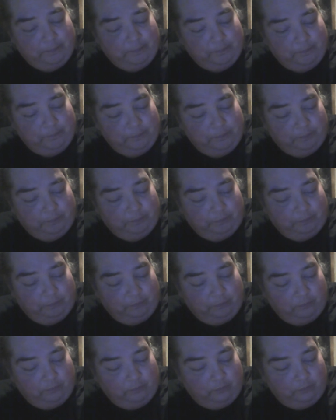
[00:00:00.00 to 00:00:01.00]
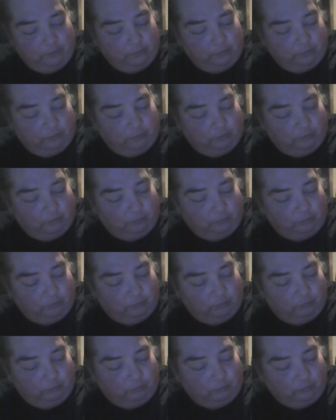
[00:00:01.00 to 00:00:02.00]

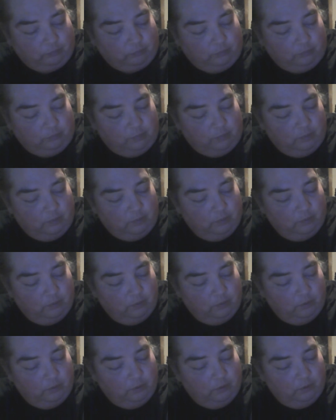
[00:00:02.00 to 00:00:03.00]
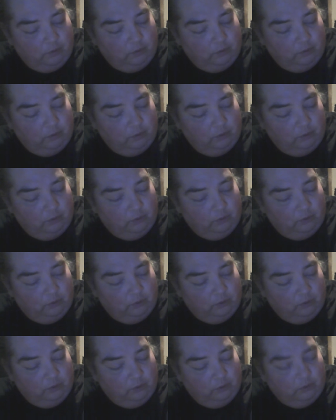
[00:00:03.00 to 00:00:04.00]

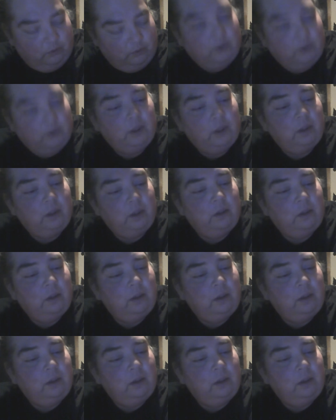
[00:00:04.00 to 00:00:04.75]
No one is speaking in this clip.